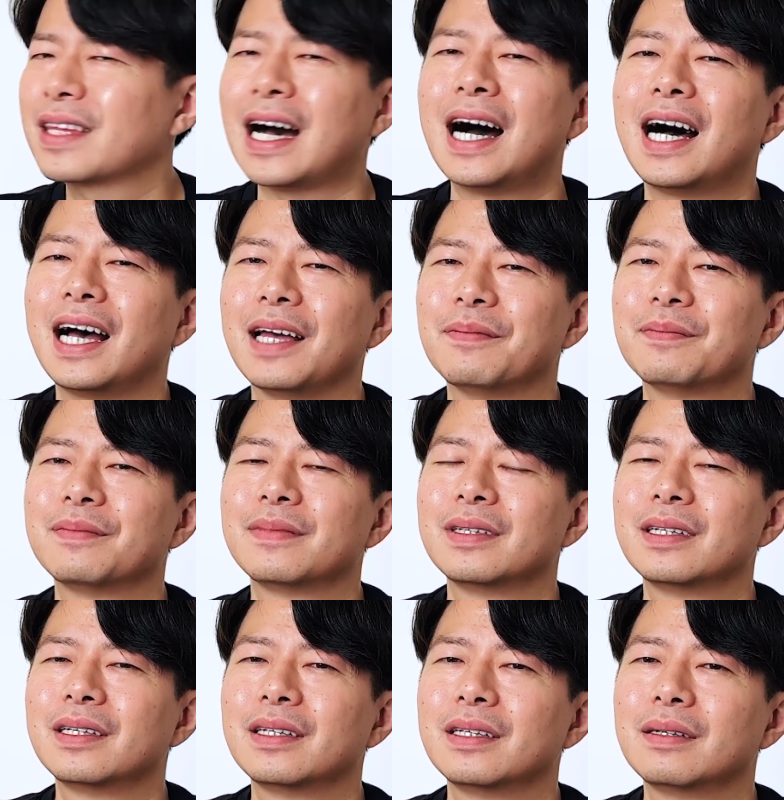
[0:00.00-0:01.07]
time,
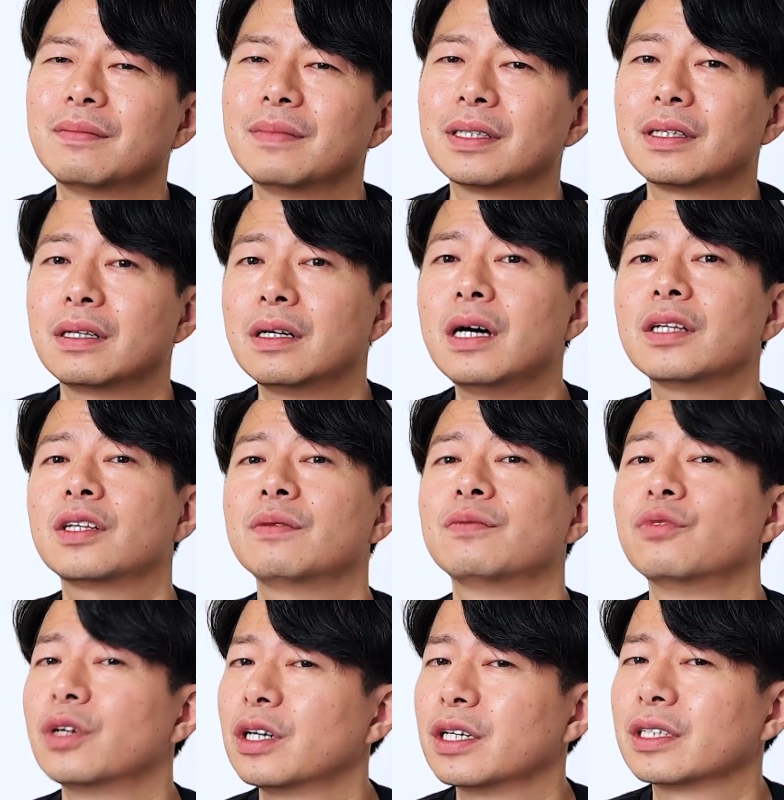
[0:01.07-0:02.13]
but a lot of
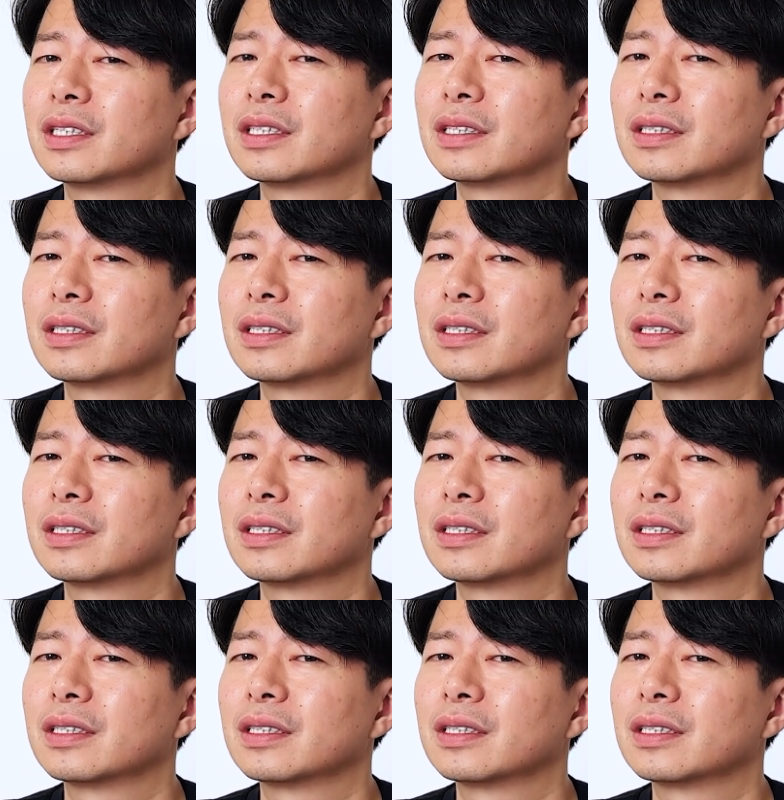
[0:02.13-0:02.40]
work.